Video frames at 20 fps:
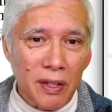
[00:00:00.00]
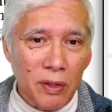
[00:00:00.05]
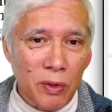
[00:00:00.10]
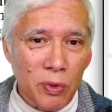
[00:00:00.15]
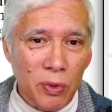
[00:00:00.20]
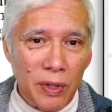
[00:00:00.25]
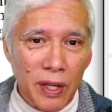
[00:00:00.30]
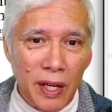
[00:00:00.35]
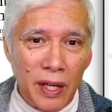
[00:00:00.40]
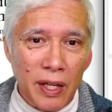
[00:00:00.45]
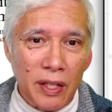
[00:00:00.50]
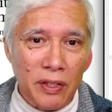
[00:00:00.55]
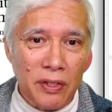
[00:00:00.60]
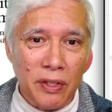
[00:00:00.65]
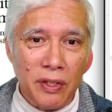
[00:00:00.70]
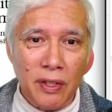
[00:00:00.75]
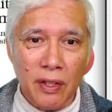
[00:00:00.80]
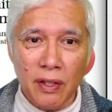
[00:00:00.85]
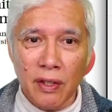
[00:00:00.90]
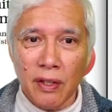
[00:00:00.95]
create
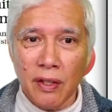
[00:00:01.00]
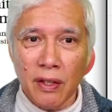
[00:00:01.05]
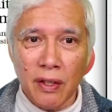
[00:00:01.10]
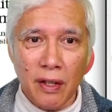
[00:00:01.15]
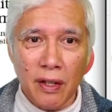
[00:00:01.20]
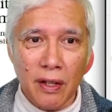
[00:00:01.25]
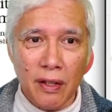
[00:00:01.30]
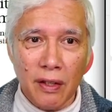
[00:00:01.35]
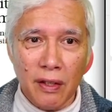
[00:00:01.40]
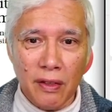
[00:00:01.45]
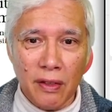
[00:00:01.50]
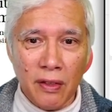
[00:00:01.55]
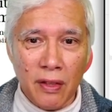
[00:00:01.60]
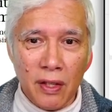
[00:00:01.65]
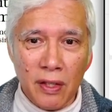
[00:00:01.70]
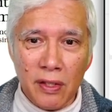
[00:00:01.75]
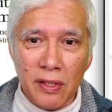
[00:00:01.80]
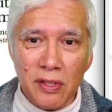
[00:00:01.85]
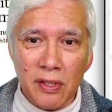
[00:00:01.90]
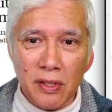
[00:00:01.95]

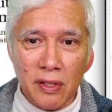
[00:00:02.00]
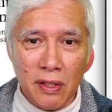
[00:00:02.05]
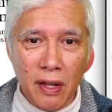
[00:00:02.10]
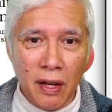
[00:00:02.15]
this